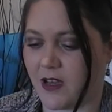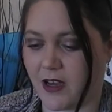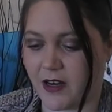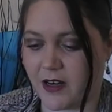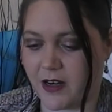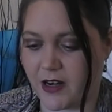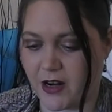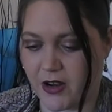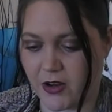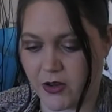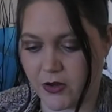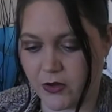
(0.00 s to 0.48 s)
I
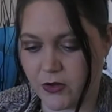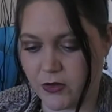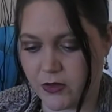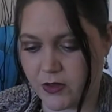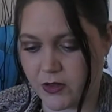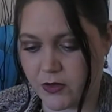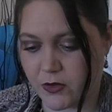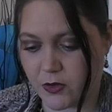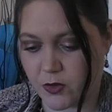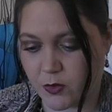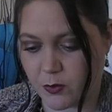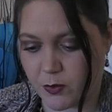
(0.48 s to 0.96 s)
don't know who
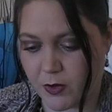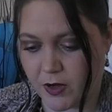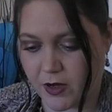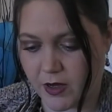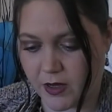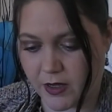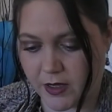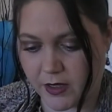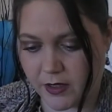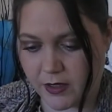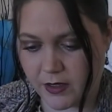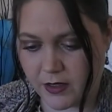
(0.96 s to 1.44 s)
this is
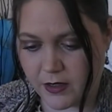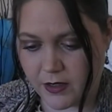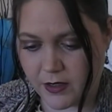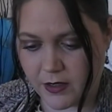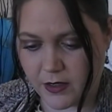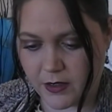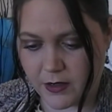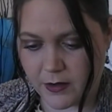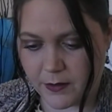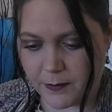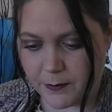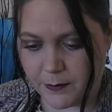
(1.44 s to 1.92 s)
by,
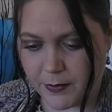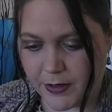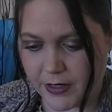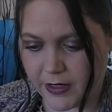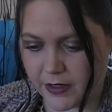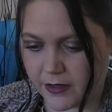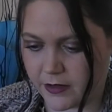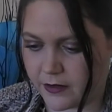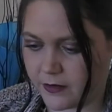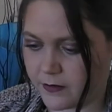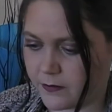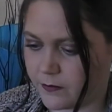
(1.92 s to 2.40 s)

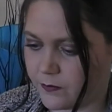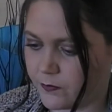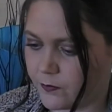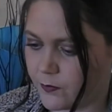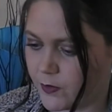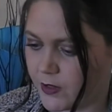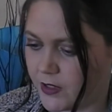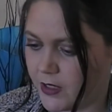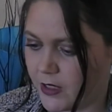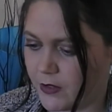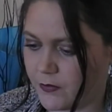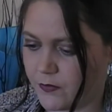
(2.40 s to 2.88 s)
but
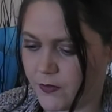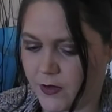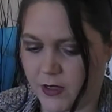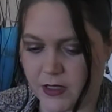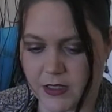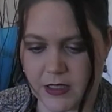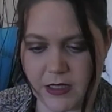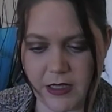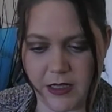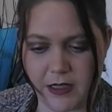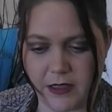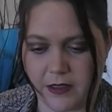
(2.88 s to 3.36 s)
when I
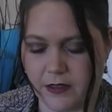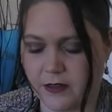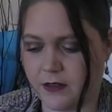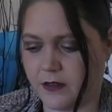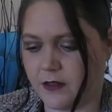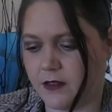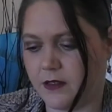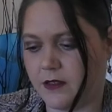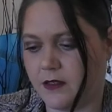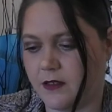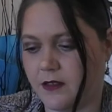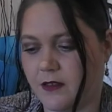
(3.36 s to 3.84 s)
find out,